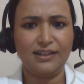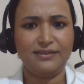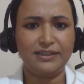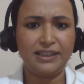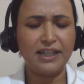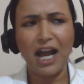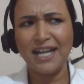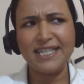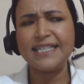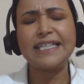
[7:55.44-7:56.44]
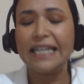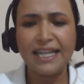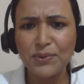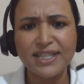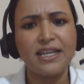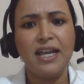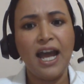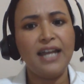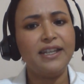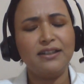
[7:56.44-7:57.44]
And I didn't, it was,
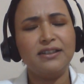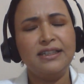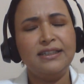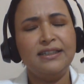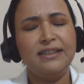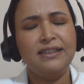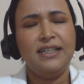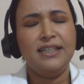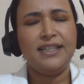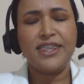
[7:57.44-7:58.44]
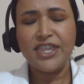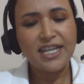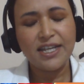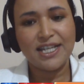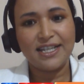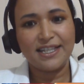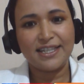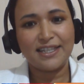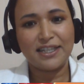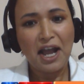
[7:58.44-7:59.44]
and the, the thing
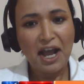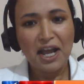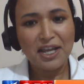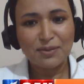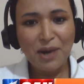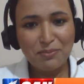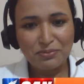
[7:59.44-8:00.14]
is, it's my